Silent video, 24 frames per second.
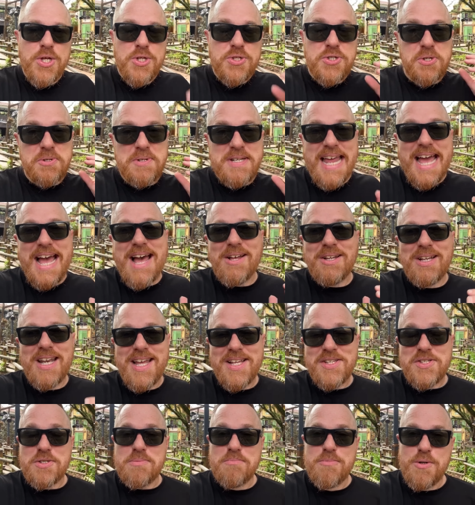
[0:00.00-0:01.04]
So now
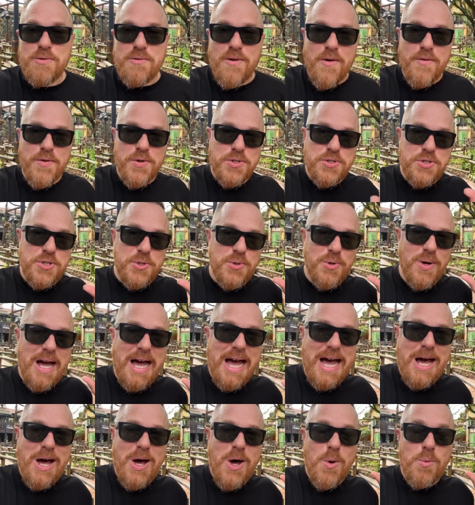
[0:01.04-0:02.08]
let's move over to
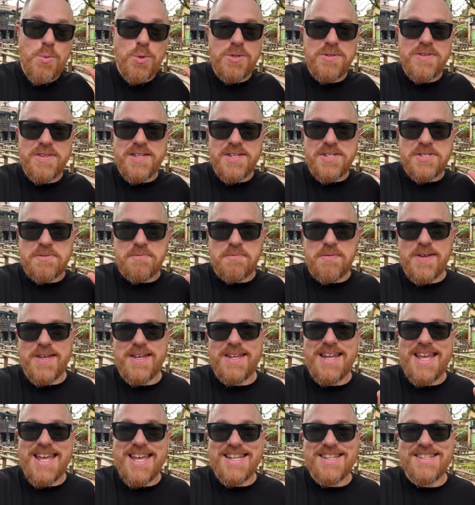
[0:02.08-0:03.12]
how will this fit
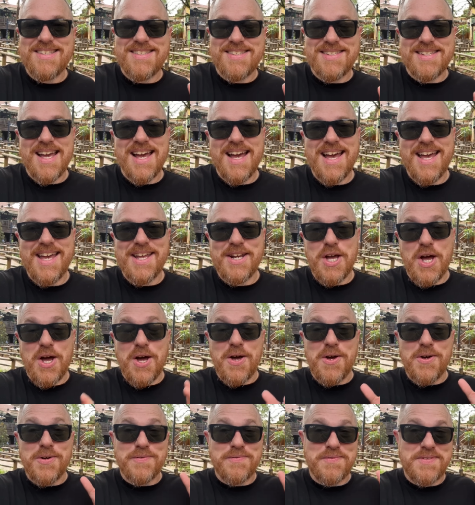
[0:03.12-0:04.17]
inside
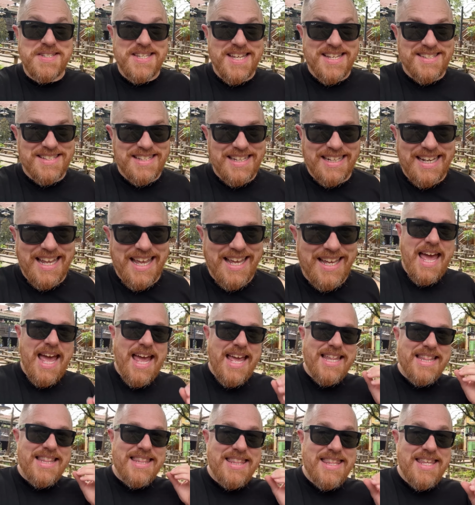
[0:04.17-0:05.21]
of Disneyland.
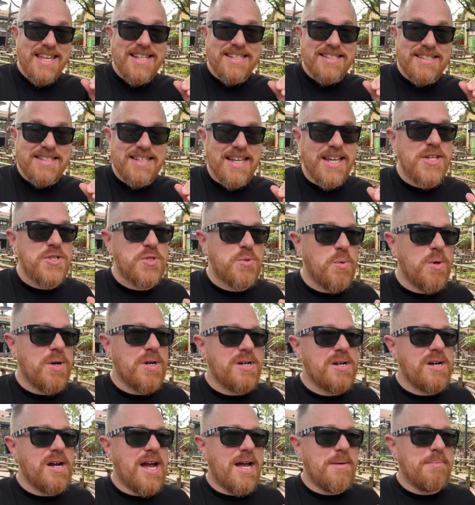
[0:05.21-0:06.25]
And this is
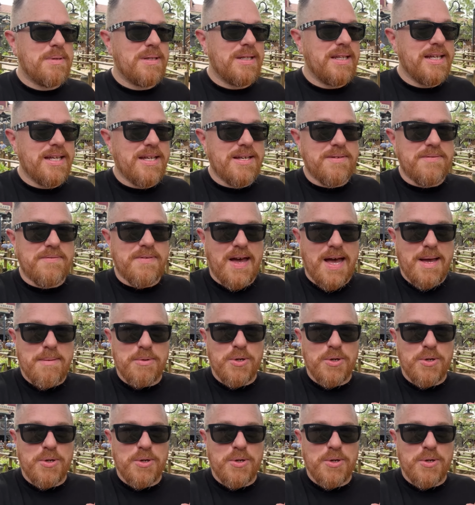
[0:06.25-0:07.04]
where I believe I'm